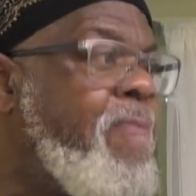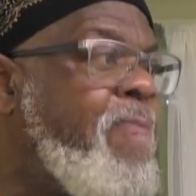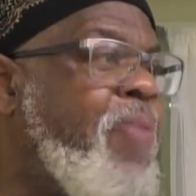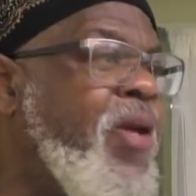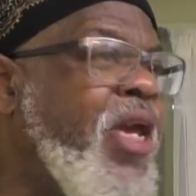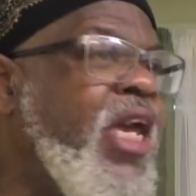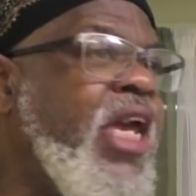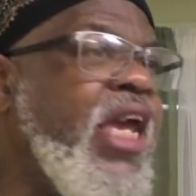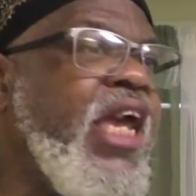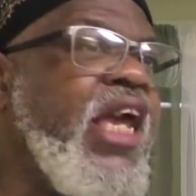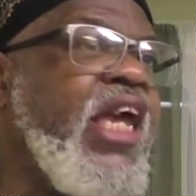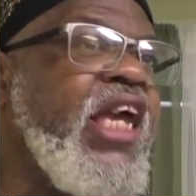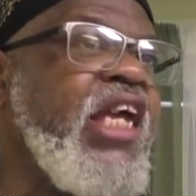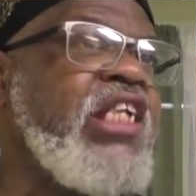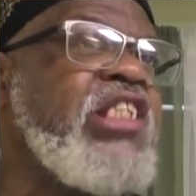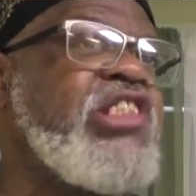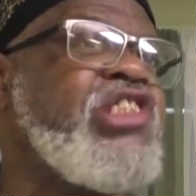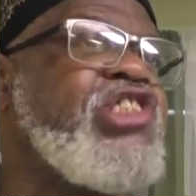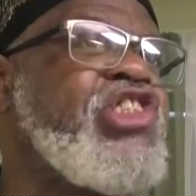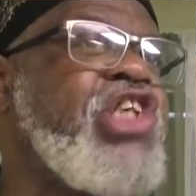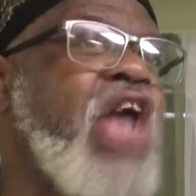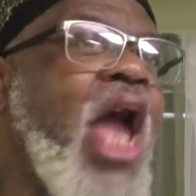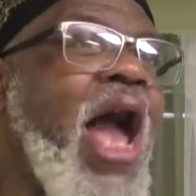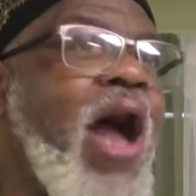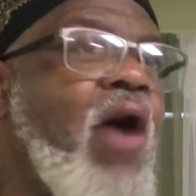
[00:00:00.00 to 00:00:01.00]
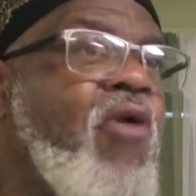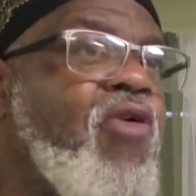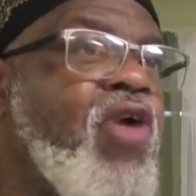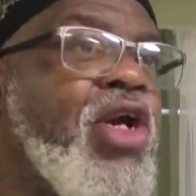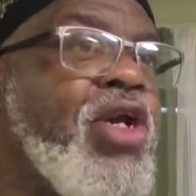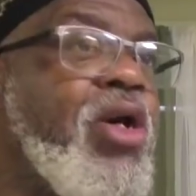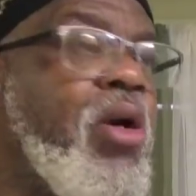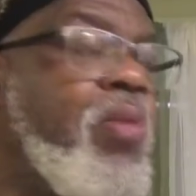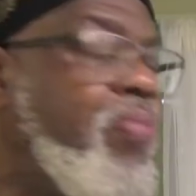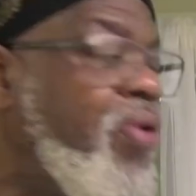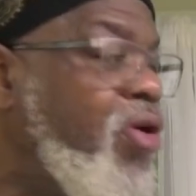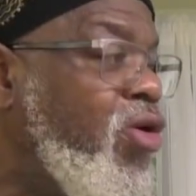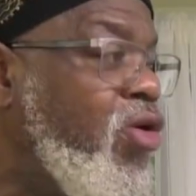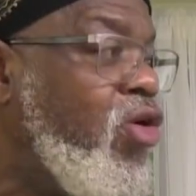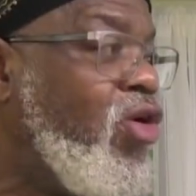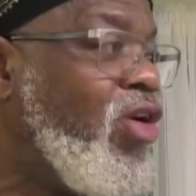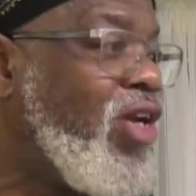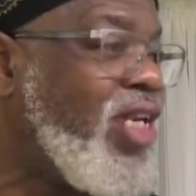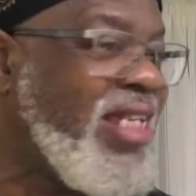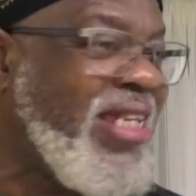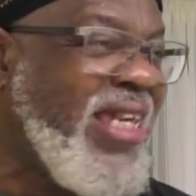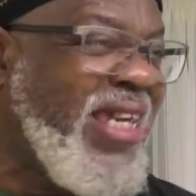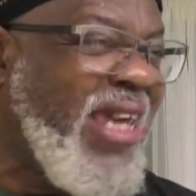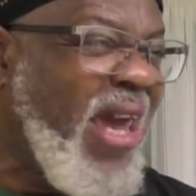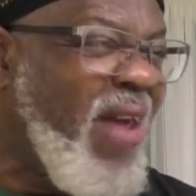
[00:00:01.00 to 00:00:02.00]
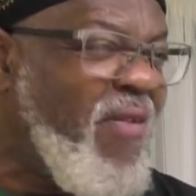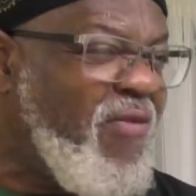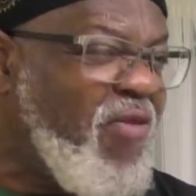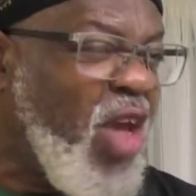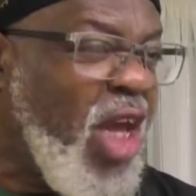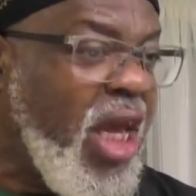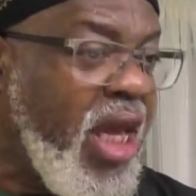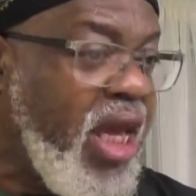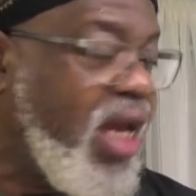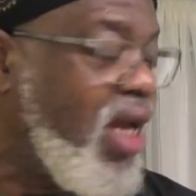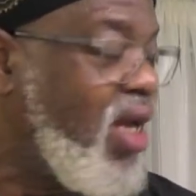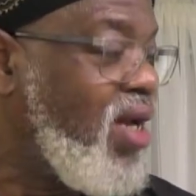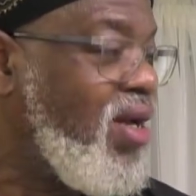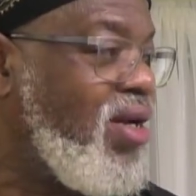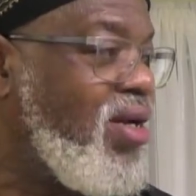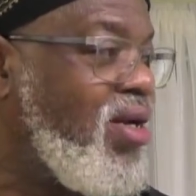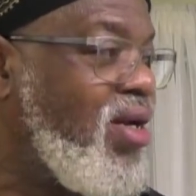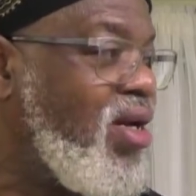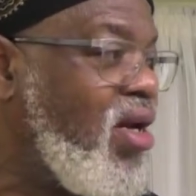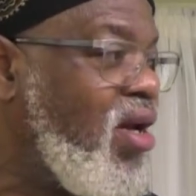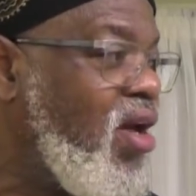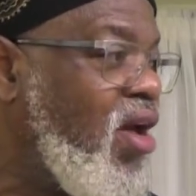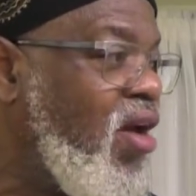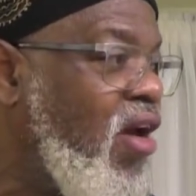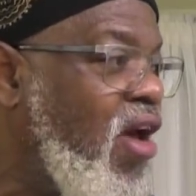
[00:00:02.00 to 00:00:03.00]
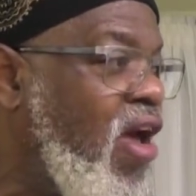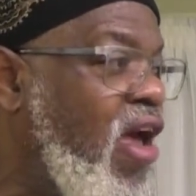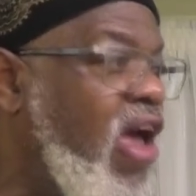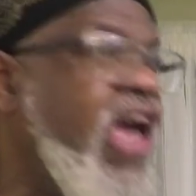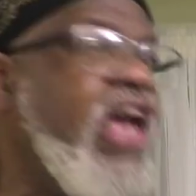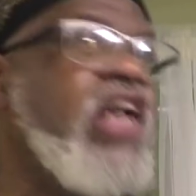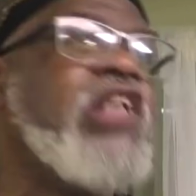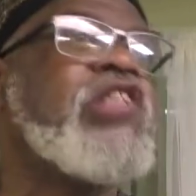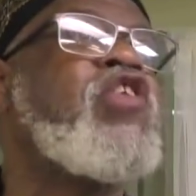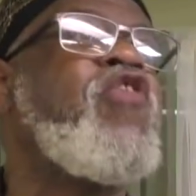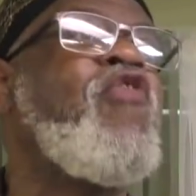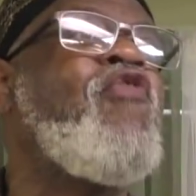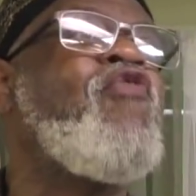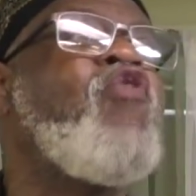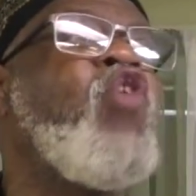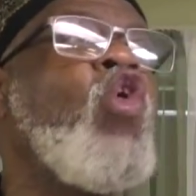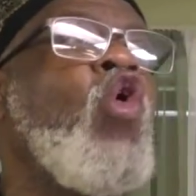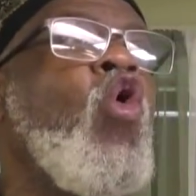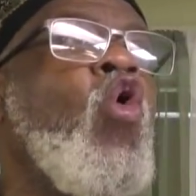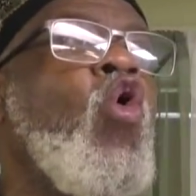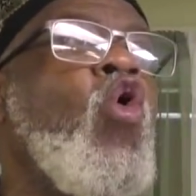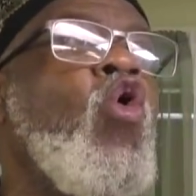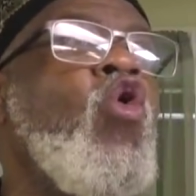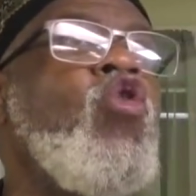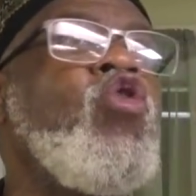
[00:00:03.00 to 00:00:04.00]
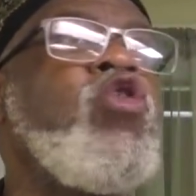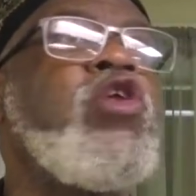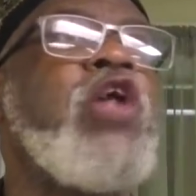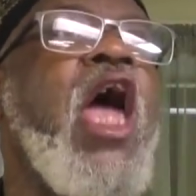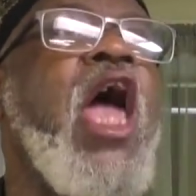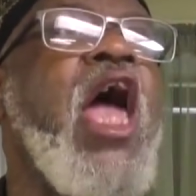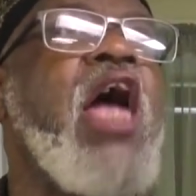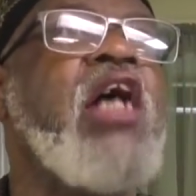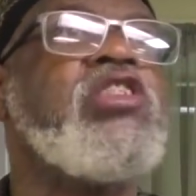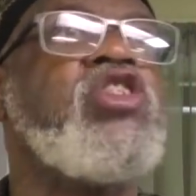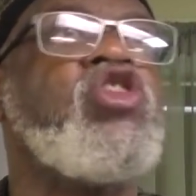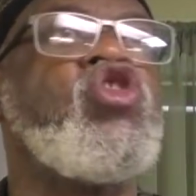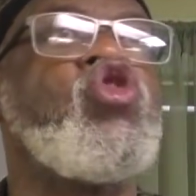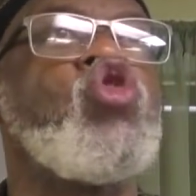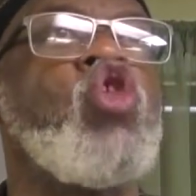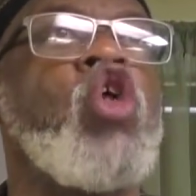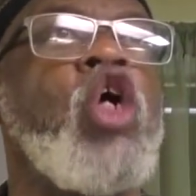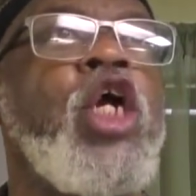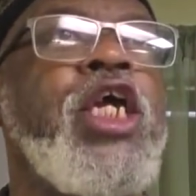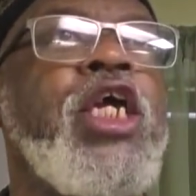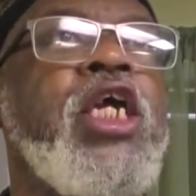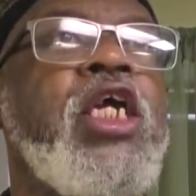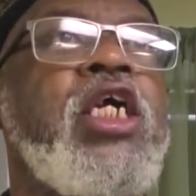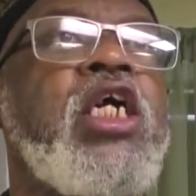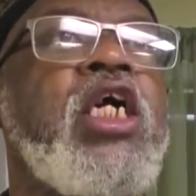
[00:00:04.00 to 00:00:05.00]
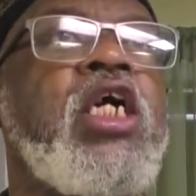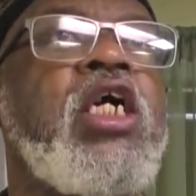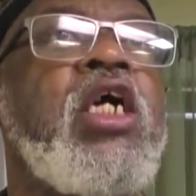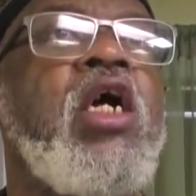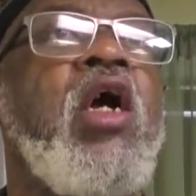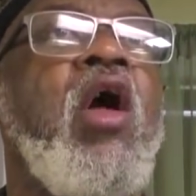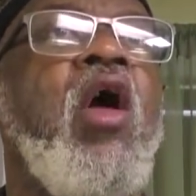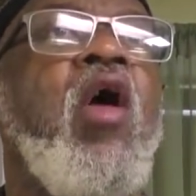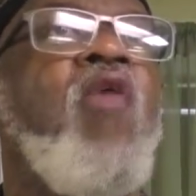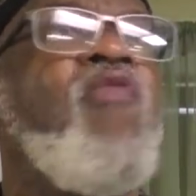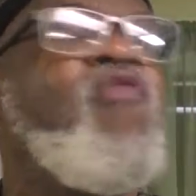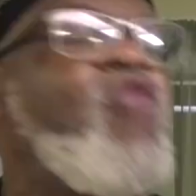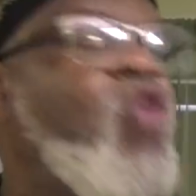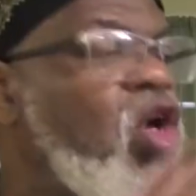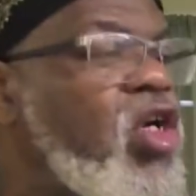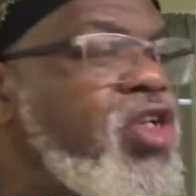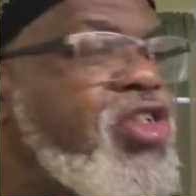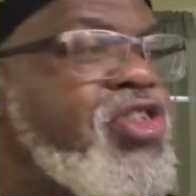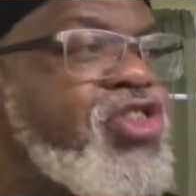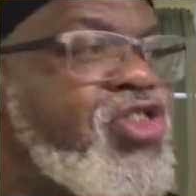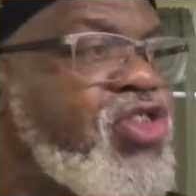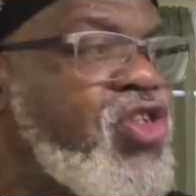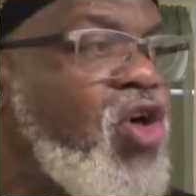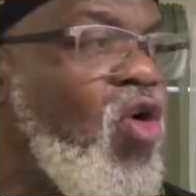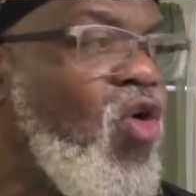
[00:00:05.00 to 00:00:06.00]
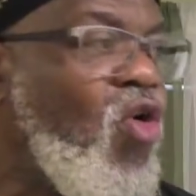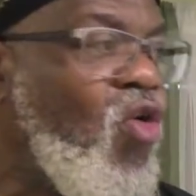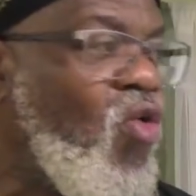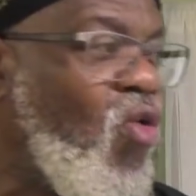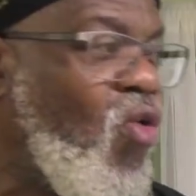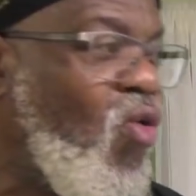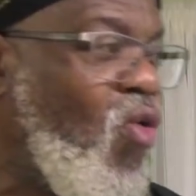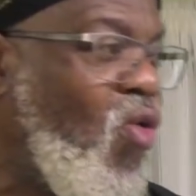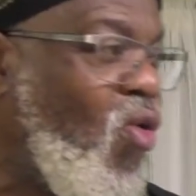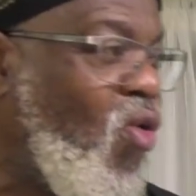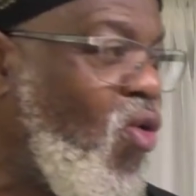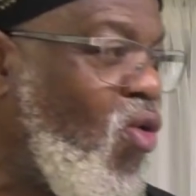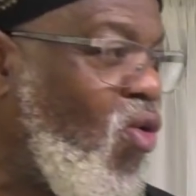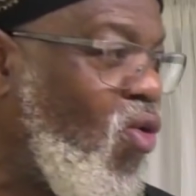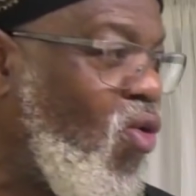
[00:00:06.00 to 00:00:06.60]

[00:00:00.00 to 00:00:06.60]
Being charitable, giving, is food and drink for the soul.